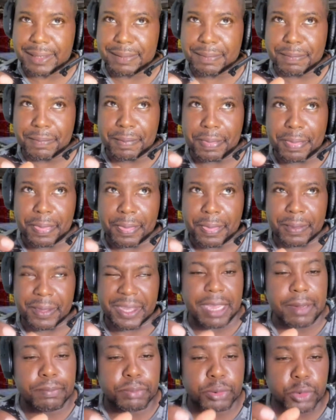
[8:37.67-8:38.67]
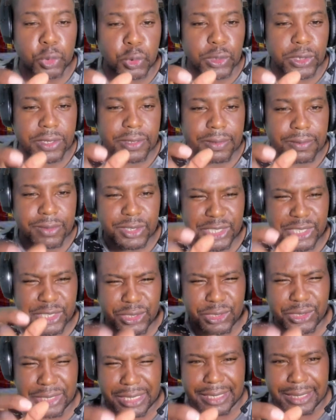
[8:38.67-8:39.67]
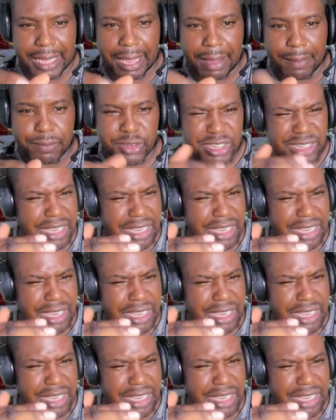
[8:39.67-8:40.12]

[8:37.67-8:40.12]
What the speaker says: king prawns. She used to eat them. She loved them.